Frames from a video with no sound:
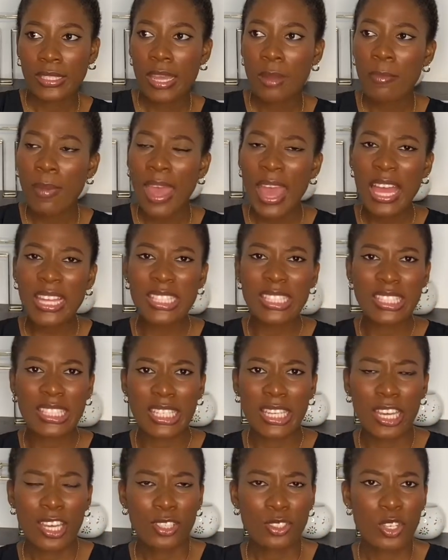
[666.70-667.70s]
Then my
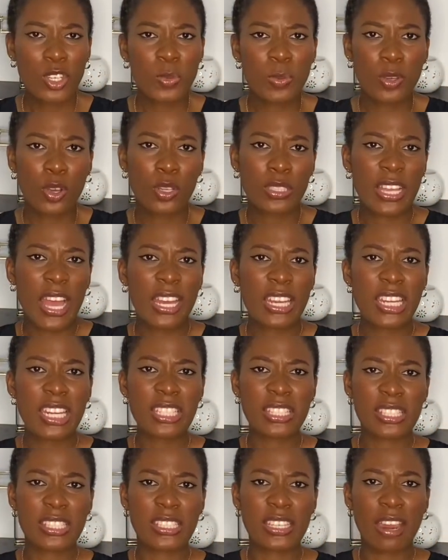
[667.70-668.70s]
auntie, just because her
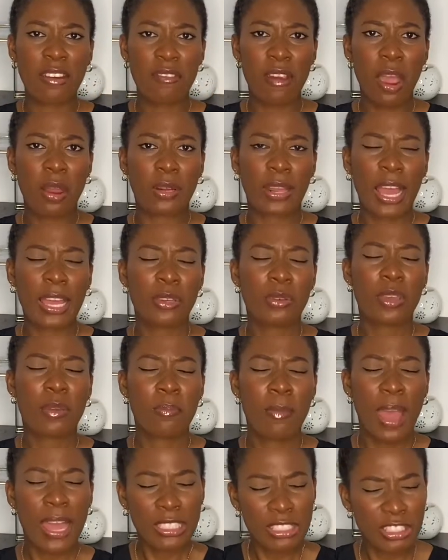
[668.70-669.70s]
niece is around, can you
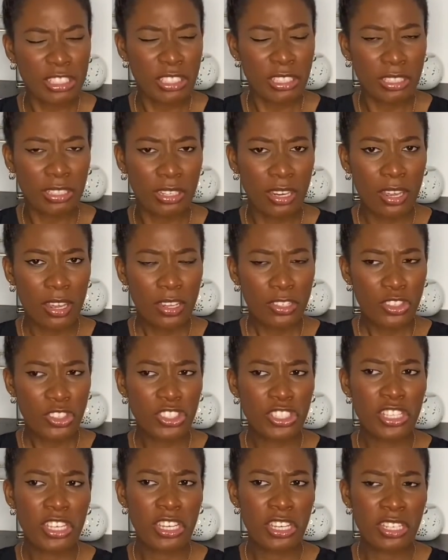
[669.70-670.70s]
imagine?
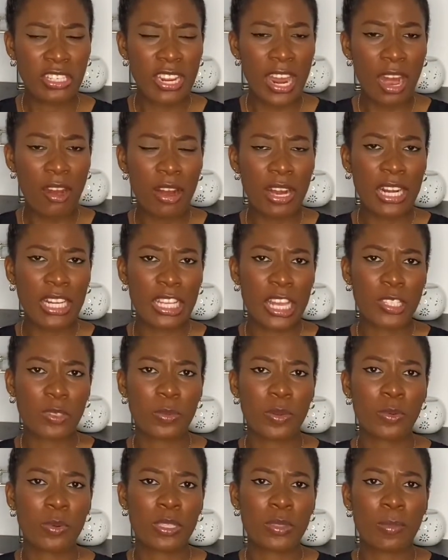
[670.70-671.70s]
She, Dara, that has
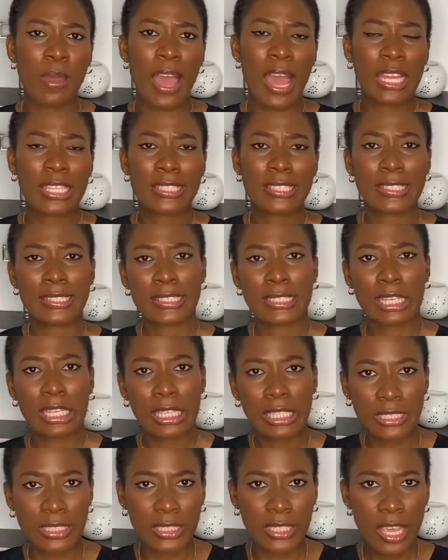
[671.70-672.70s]
been with my auntie
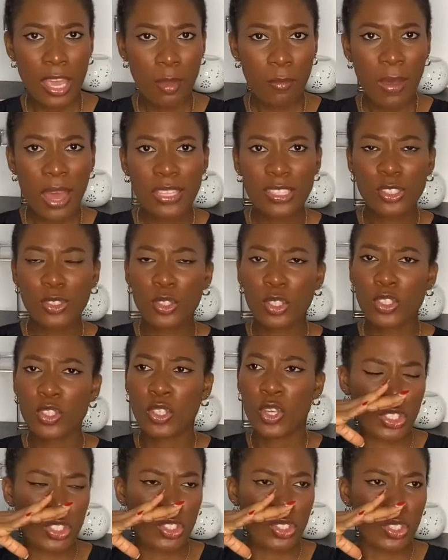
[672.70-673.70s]
since. My auntie
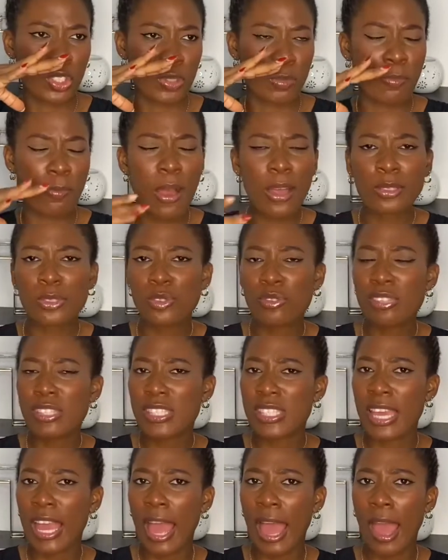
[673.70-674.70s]
is just
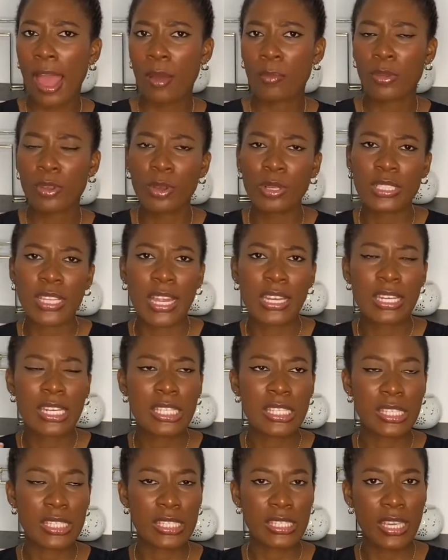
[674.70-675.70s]
maltreating her because her
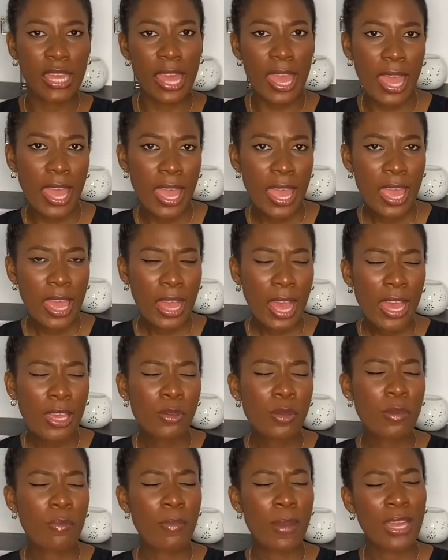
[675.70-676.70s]
niece is here.
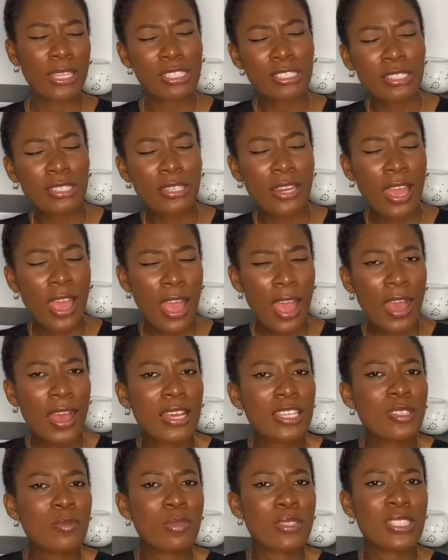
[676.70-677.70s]
Can you imagine? How
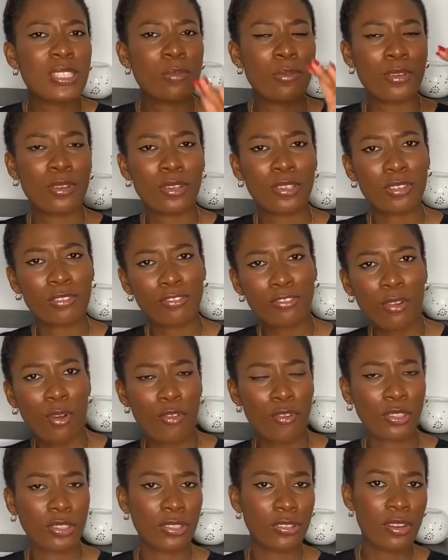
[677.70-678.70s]
can she be sleeping on the floor
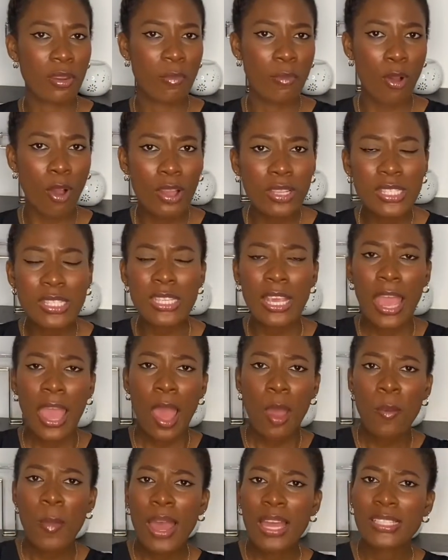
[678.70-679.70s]
for 3 months
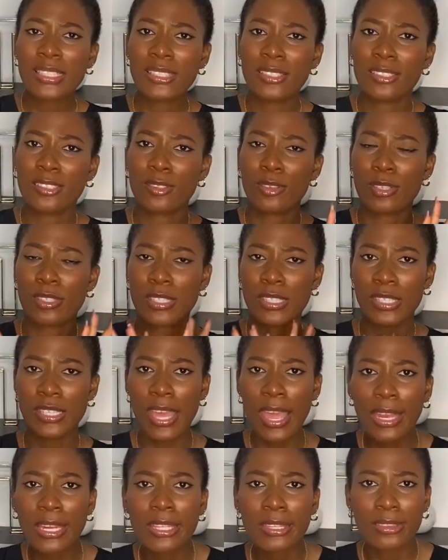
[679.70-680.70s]
and my auntie did not
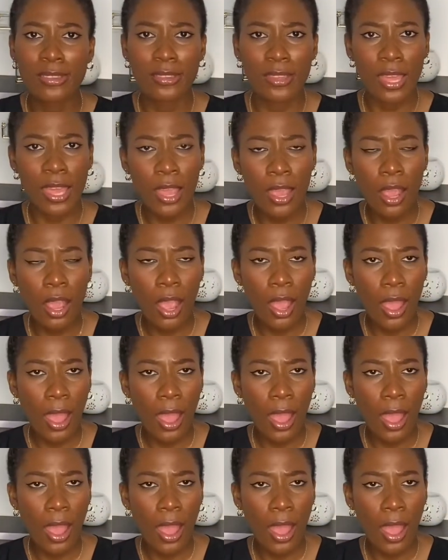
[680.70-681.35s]
see anything?